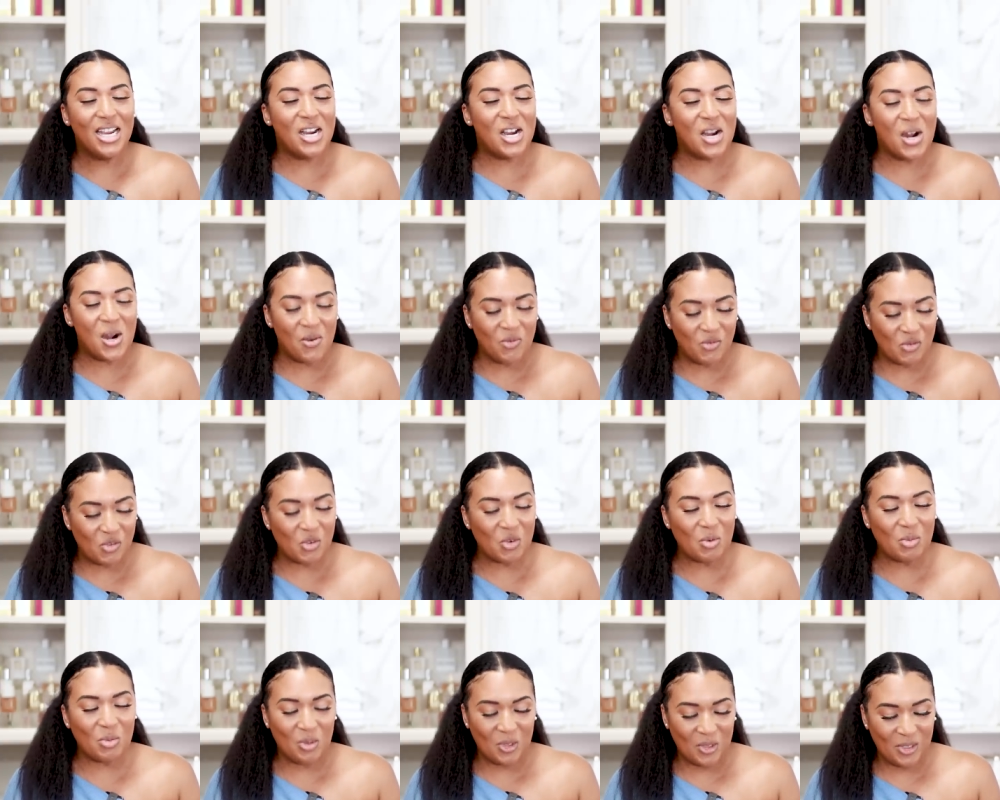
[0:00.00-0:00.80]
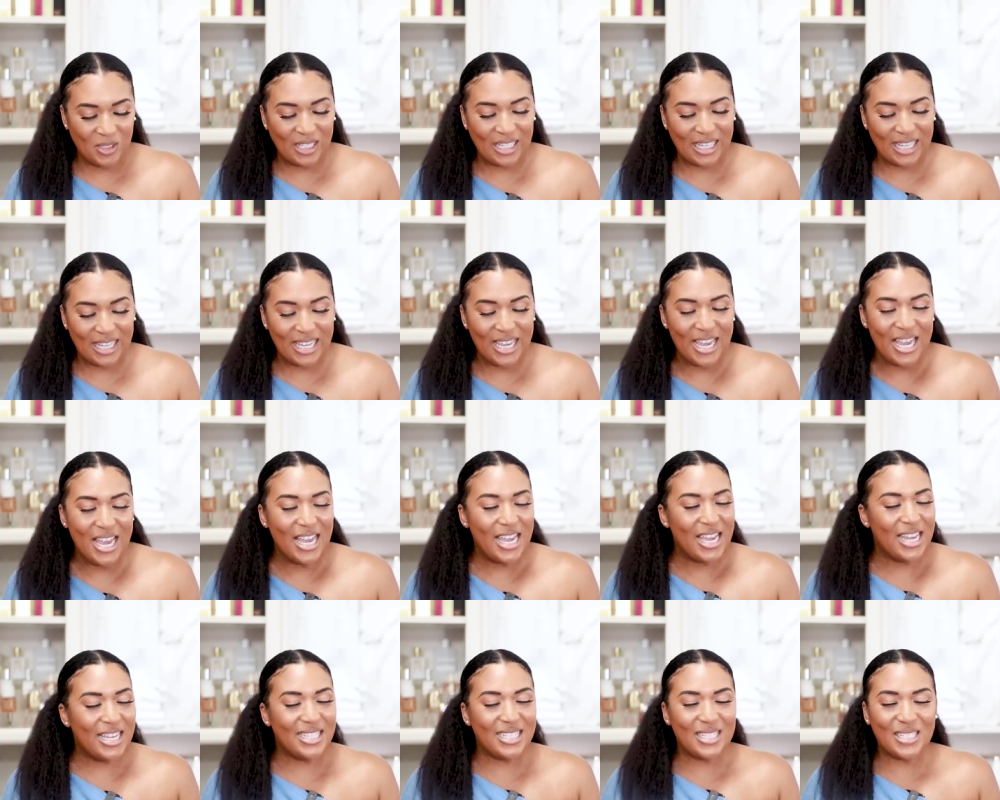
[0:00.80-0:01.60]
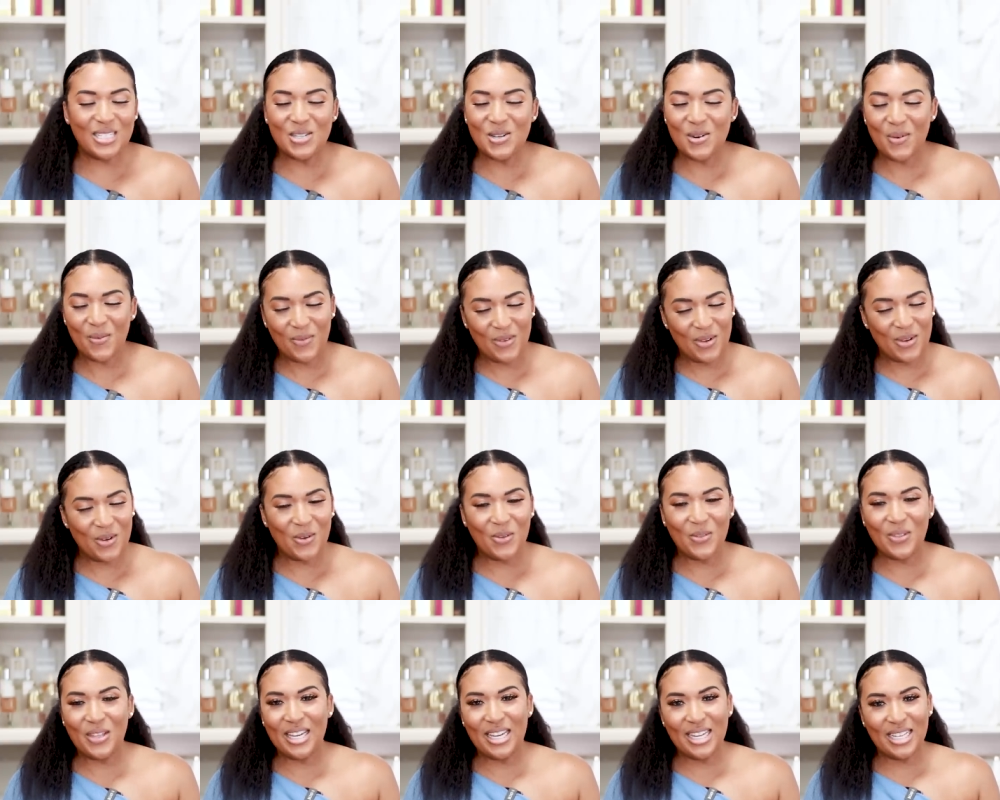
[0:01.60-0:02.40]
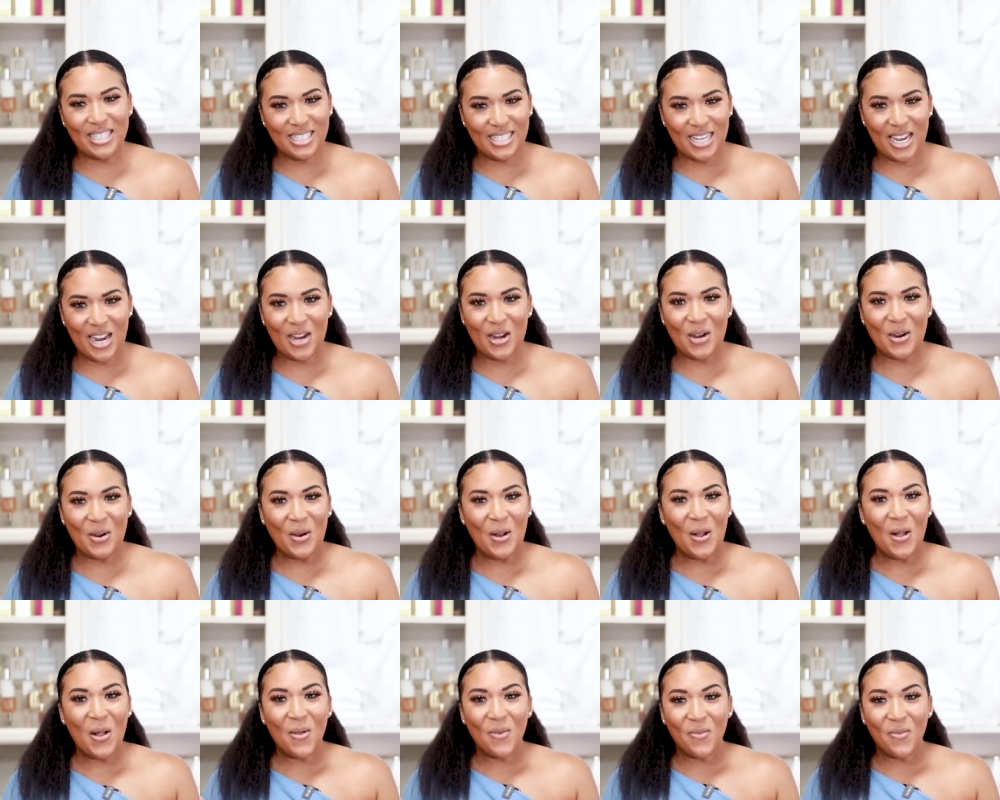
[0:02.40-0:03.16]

comfortably, and still feel the entire